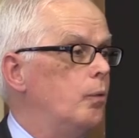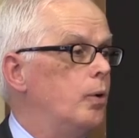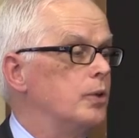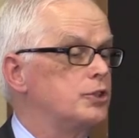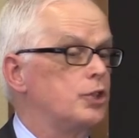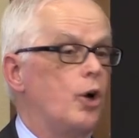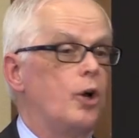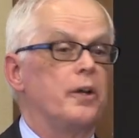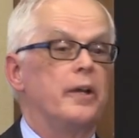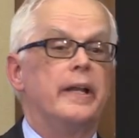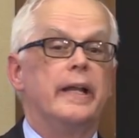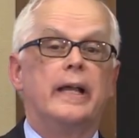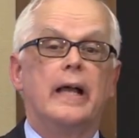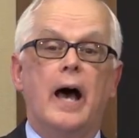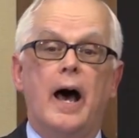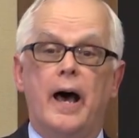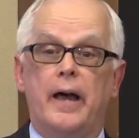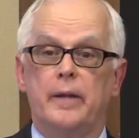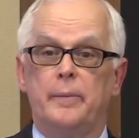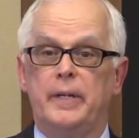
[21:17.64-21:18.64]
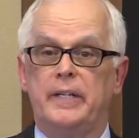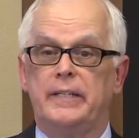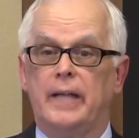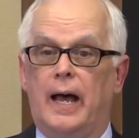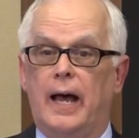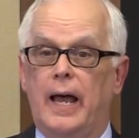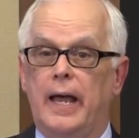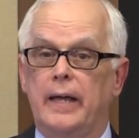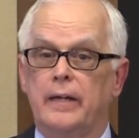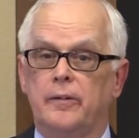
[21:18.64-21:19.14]
what's called an economy
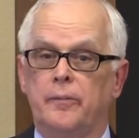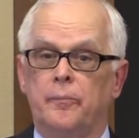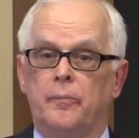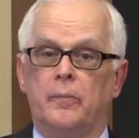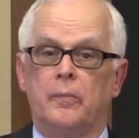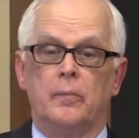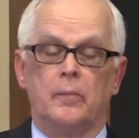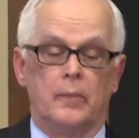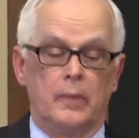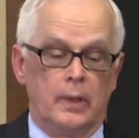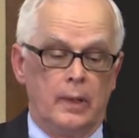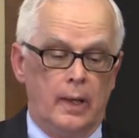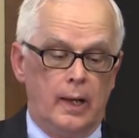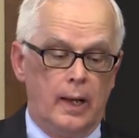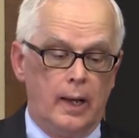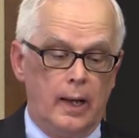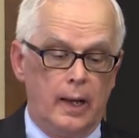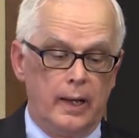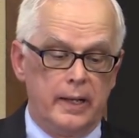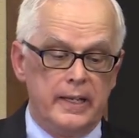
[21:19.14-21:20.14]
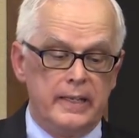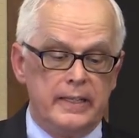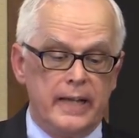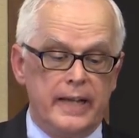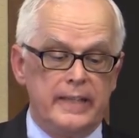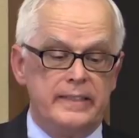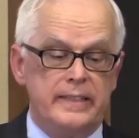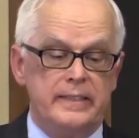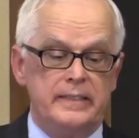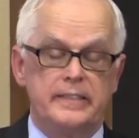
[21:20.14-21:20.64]
diet in
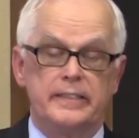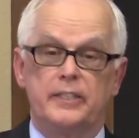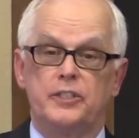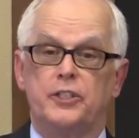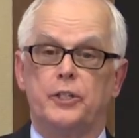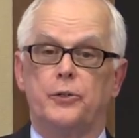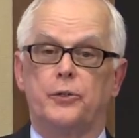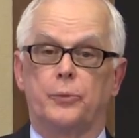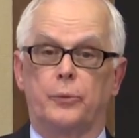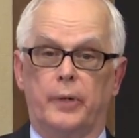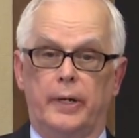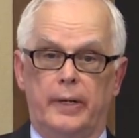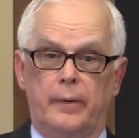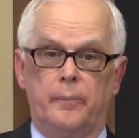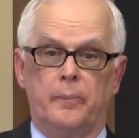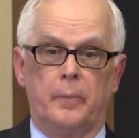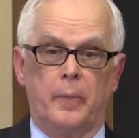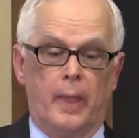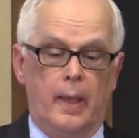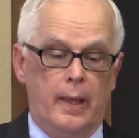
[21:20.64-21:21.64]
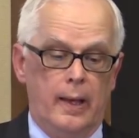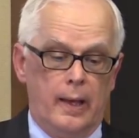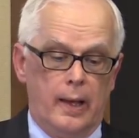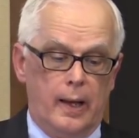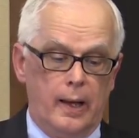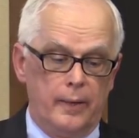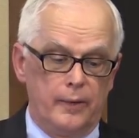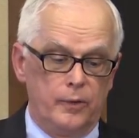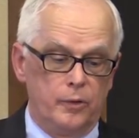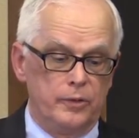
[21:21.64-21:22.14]
1963.
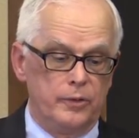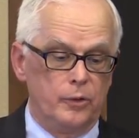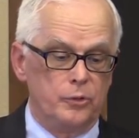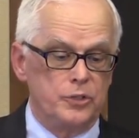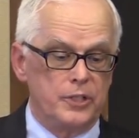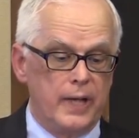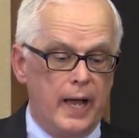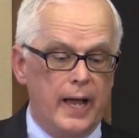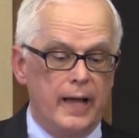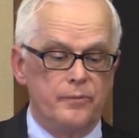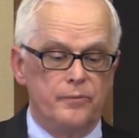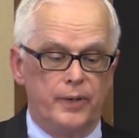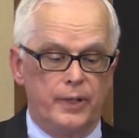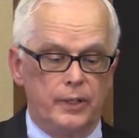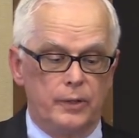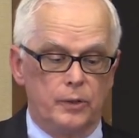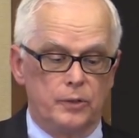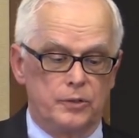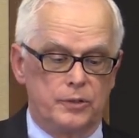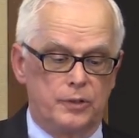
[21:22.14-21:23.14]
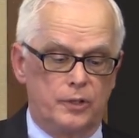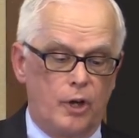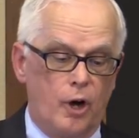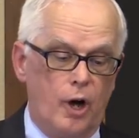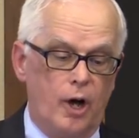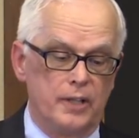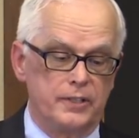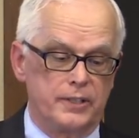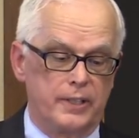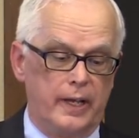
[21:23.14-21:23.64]
Those diet figures
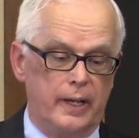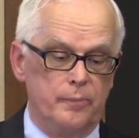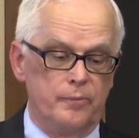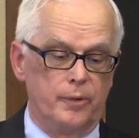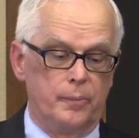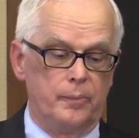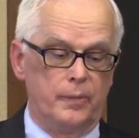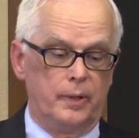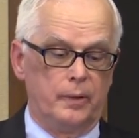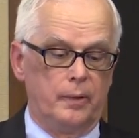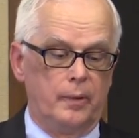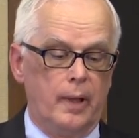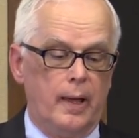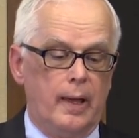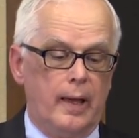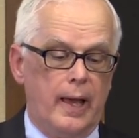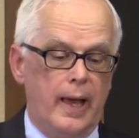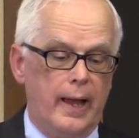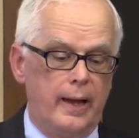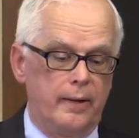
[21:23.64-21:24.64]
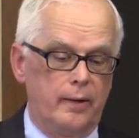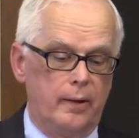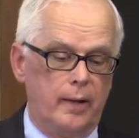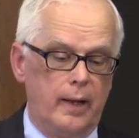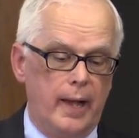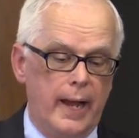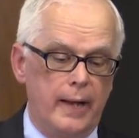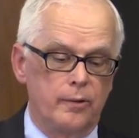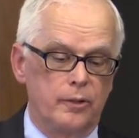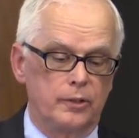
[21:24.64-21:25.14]
costs came from the
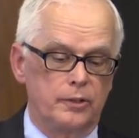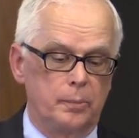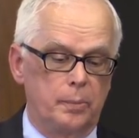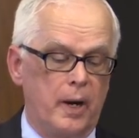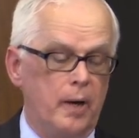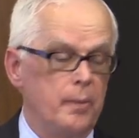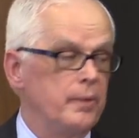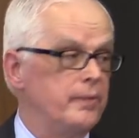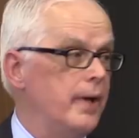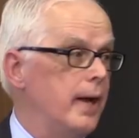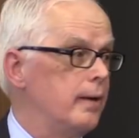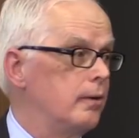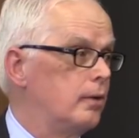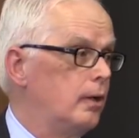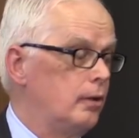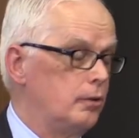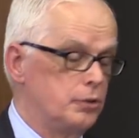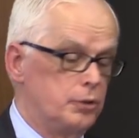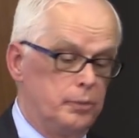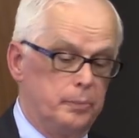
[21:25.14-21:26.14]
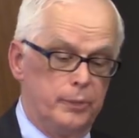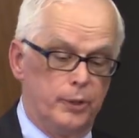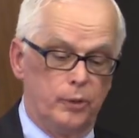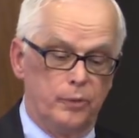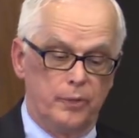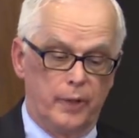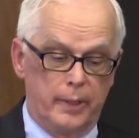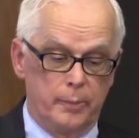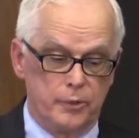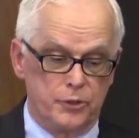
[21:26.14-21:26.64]
Department of Agriculture and
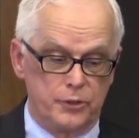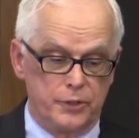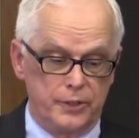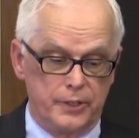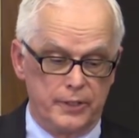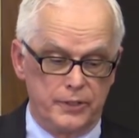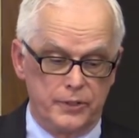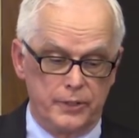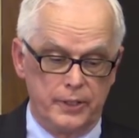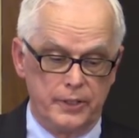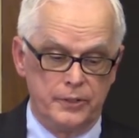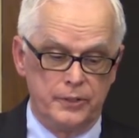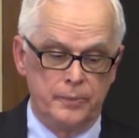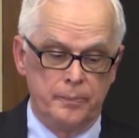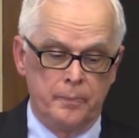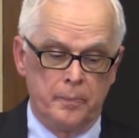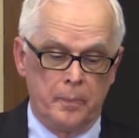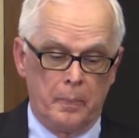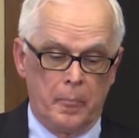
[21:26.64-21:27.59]
Bureau of Labor Statistics.